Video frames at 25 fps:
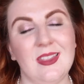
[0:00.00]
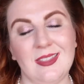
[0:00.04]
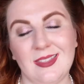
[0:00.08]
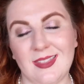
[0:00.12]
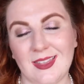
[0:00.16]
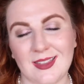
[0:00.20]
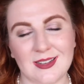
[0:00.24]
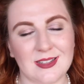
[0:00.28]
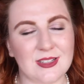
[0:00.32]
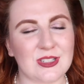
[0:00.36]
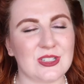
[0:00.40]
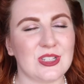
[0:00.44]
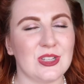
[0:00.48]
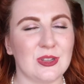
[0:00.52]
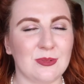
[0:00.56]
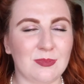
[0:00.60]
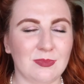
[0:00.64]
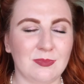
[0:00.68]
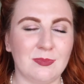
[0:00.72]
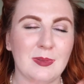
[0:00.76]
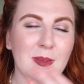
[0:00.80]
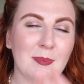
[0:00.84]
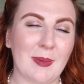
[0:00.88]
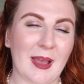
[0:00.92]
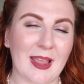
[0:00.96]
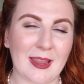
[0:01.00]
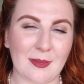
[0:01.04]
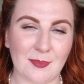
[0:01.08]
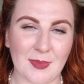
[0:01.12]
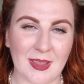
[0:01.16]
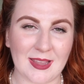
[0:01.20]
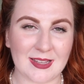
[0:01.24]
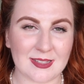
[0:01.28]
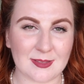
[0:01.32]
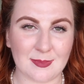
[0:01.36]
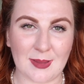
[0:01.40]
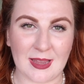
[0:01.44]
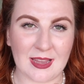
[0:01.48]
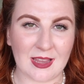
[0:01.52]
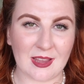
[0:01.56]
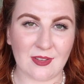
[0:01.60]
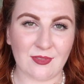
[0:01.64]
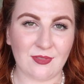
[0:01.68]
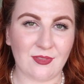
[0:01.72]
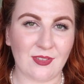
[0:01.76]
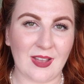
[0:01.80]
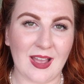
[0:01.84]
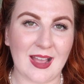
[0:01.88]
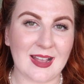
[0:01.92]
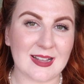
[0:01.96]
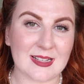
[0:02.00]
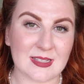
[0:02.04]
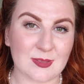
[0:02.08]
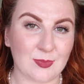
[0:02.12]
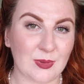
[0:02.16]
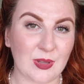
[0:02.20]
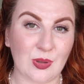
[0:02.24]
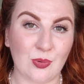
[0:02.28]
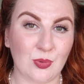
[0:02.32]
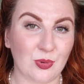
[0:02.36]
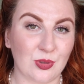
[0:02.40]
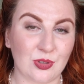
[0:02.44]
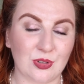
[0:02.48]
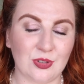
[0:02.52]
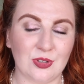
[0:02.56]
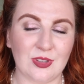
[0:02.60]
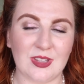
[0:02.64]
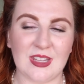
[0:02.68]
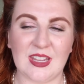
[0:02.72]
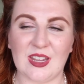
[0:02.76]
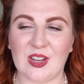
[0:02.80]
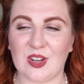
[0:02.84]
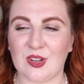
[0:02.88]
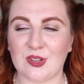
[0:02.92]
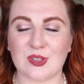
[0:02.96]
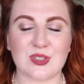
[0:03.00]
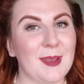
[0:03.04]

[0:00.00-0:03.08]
than to be buying SPF as we go through the year.